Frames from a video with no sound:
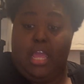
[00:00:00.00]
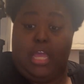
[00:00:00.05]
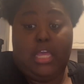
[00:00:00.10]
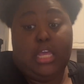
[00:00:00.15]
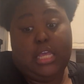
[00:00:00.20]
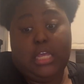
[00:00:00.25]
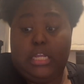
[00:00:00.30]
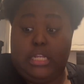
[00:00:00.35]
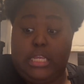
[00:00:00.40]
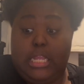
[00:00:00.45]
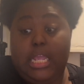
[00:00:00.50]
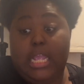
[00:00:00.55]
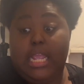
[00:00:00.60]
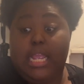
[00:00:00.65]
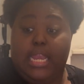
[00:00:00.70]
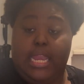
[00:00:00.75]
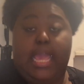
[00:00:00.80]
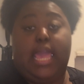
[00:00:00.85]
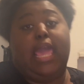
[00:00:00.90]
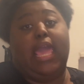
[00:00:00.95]
he
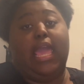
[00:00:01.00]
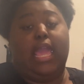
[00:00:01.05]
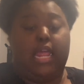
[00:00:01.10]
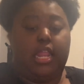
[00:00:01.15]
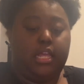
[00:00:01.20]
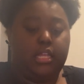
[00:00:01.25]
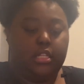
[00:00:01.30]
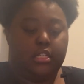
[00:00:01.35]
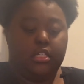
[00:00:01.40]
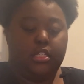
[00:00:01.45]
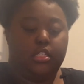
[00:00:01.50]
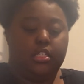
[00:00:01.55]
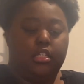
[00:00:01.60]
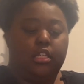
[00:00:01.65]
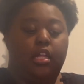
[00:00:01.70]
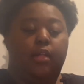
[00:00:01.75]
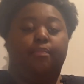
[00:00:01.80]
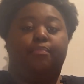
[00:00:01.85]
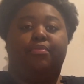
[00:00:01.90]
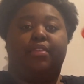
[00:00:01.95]
did it.
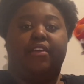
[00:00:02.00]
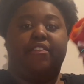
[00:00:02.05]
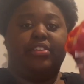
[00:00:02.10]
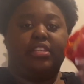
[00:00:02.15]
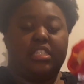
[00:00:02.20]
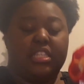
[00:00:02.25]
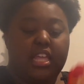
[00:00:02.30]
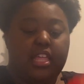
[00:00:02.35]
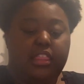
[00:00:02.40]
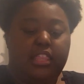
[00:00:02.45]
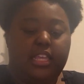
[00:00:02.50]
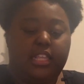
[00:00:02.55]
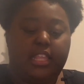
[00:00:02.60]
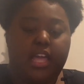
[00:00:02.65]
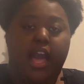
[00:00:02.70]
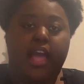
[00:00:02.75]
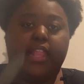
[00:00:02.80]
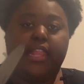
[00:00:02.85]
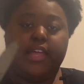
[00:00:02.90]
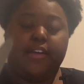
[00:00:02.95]
There is nothing that
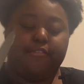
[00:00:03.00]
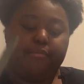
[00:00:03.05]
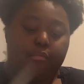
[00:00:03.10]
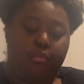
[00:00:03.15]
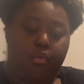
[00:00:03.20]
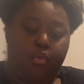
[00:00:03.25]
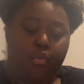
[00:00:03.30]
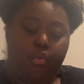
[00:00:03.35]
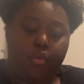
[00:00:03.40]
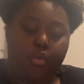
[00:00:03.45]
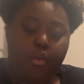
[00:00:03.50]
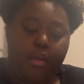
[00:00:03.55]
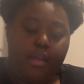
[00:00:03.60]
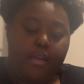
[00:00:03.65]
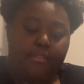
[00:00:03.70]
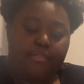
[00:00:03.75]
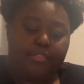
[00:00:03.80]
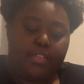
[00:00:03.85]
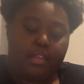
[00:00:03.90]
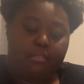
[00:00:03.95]
I love more
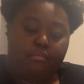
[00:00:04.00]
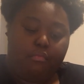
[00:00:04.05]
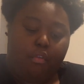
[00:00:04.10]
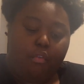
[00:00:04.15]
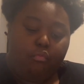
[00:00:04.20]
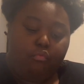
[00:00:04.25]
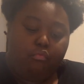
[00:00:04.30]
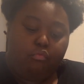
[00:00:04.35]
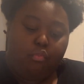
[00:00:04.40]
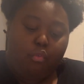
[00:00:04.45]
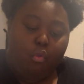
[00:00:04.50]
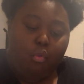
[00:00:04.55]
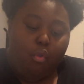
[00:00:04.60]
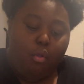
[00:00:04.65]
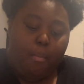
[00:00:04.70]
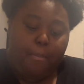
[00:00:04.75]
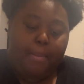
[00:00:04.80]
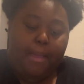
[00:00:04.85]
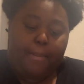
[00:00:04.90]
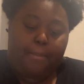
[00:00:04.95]
than raw
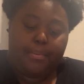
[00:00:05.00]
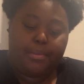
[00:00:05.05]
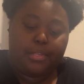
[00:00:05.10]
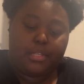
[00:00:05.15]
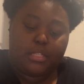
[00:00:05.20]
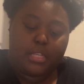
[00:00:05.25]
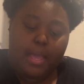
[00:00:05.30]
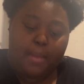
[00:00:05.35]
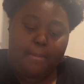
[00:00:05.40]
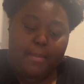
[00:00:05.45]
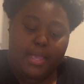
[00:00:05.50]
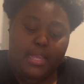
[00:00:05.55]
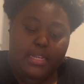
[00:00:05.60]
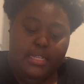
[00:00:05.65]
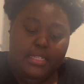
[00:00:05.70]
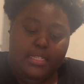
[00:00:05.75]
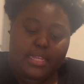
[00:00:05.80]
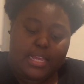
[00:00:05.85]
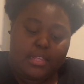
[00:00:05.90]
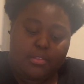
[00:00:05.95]
peppers. I made a
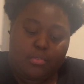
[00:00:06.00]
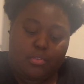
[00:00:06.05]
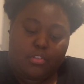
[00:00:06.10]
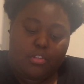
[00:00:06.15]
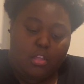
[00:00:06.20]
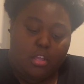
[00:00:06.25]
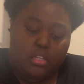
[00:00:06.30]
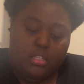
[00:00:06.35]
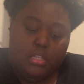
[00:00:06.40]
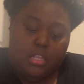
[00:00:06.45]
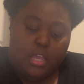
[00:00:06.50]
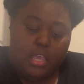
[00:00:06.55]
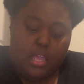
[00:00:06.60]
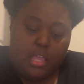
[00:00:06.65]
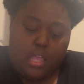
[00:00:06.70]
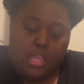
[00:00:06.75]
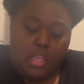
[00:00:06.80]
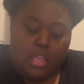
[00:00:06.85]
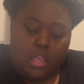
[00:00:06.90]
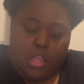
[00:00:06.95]
sandwich last night
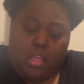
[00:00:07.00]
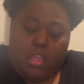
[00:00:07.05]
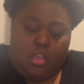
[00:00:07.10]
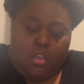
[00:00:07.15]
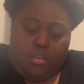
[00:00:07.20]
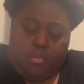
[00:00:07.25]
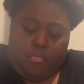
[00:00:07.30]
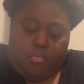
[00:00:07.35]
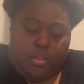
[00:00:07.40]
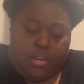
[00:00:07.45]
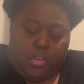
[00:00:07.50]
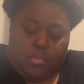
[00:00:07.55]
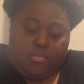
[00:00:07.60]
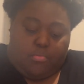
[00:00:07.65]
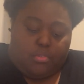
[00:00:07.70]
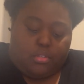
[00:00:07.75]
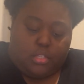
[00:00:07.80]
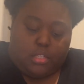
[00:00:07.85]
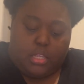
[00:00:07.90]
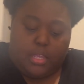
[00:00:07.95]
when I
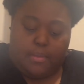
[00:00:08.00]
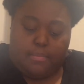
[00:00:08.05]
was